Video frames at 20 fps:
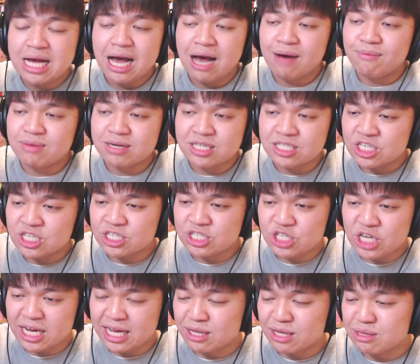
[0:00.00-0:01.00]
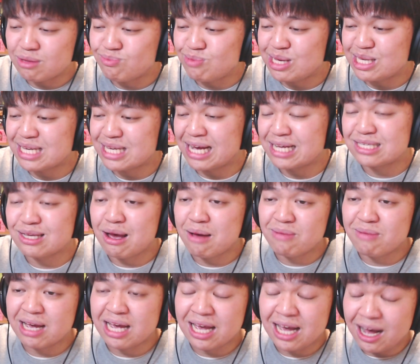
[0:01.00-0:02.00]
I'm gonna just check out the B-sides
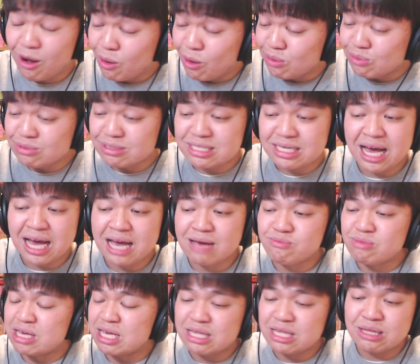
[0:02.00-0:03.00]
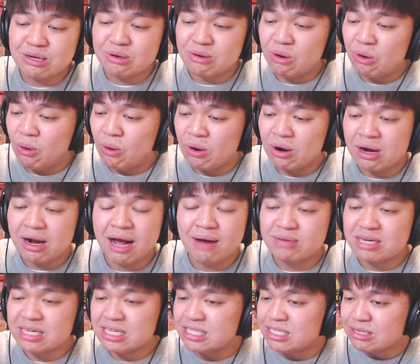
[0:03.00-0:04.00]
on my own time, either or. I'm
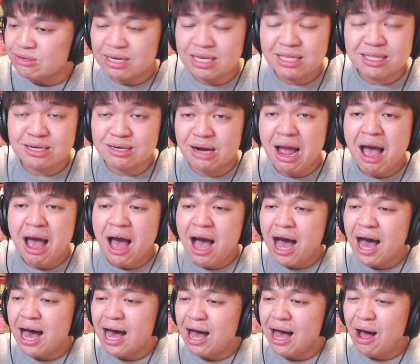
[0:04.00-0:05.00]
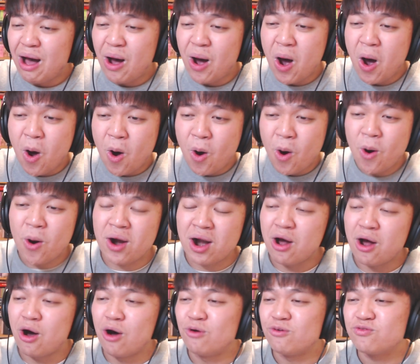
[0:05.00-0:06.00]
gonna do either or
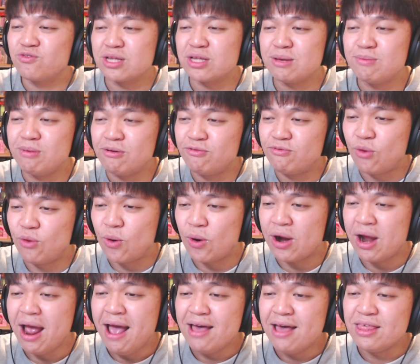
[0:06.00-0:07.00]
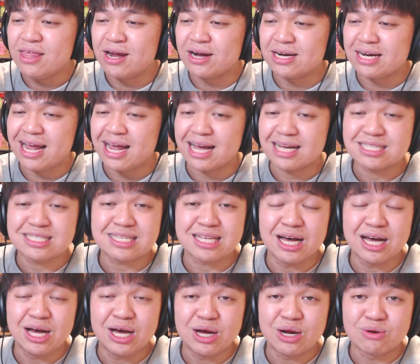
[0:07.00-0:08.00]
hopefully before their next
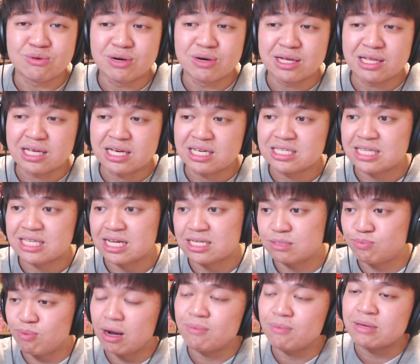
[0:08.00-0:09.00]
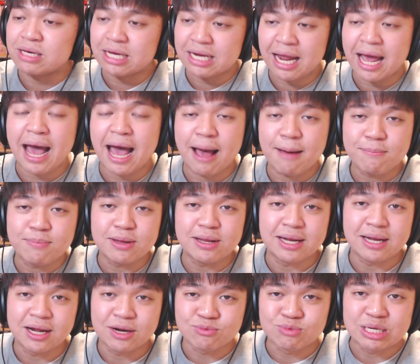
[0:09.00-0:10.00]
release. That's probably gonna
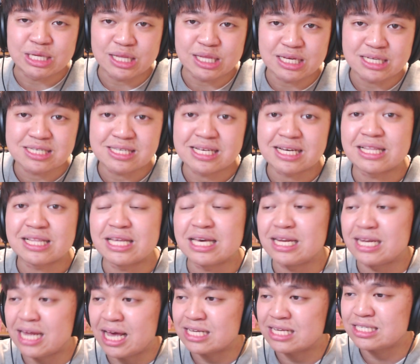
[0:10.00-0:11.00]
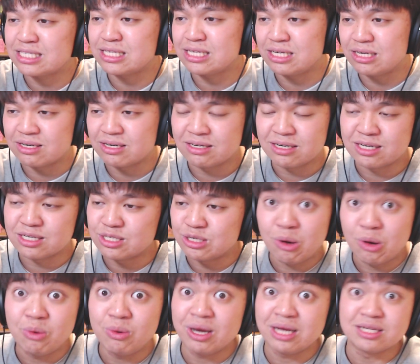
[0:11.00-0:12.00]
happen realistically next year, and there's
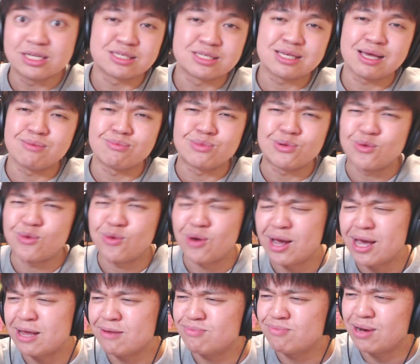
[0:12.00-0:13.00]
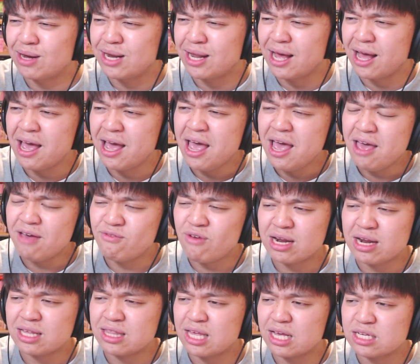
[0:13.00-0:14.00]
no way December, right? But if
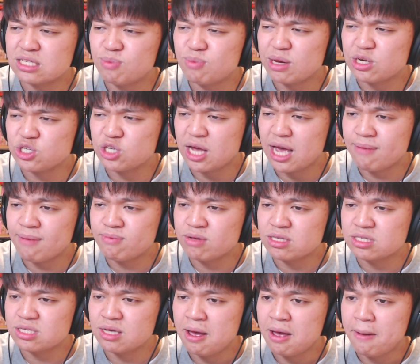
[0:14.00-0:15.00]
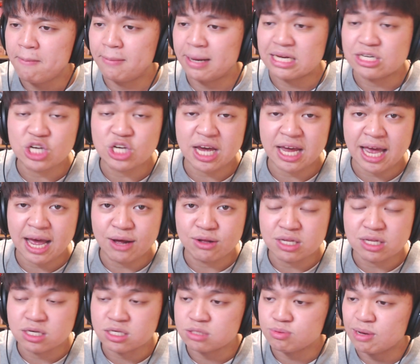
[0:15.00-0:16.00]
anything special happens, might check
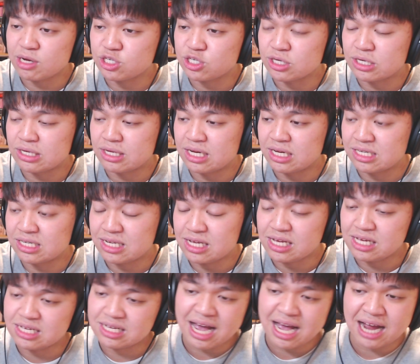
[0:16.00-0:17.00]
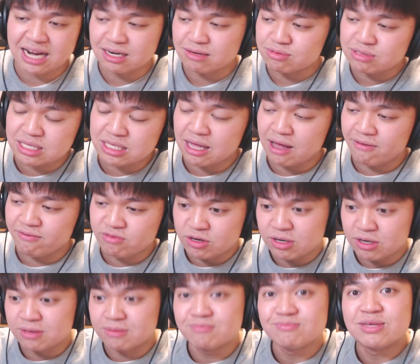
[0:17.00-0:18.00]
out their specialty kind of stuff
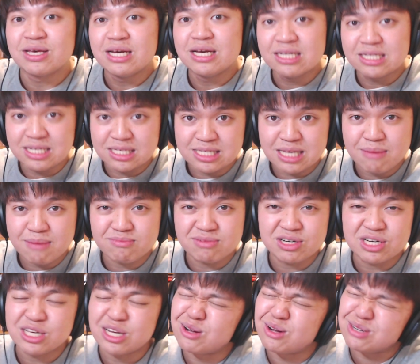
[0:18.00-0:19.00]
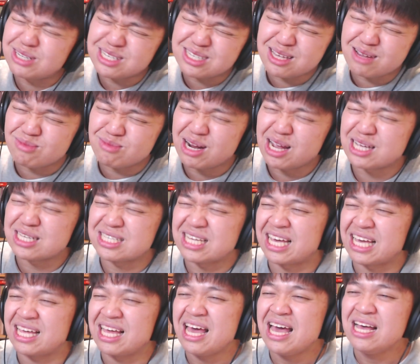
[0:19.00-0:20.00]
during December. You know, December has
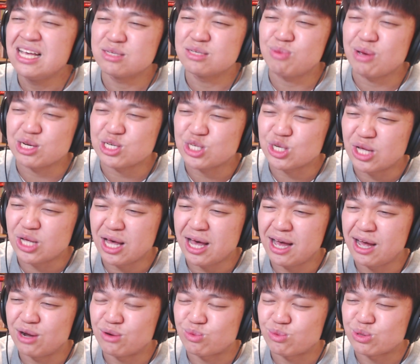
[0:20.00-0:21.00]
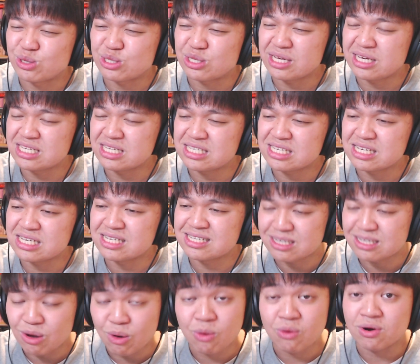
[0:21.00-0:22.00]
like special
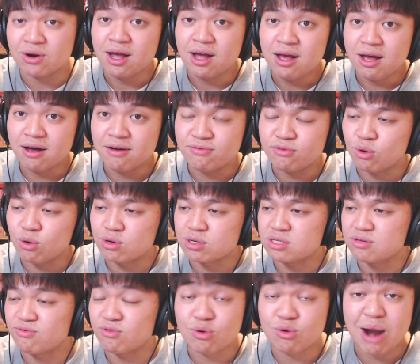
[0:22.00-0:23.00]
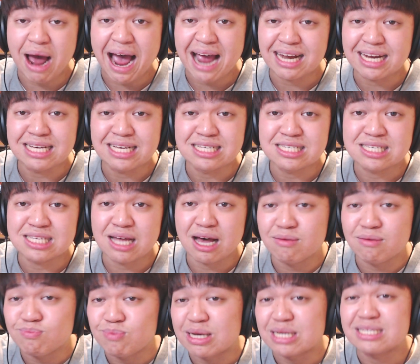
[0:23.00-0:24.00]
releases or of course variety
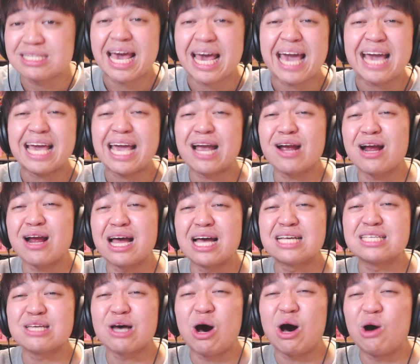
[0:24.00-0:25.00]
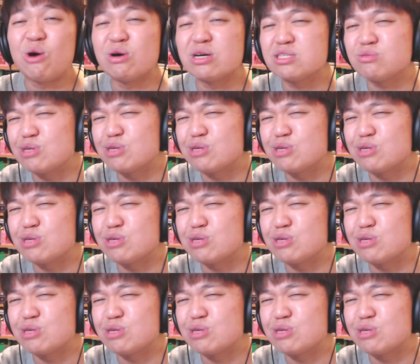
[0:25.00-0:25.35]
stuff. But take care as always.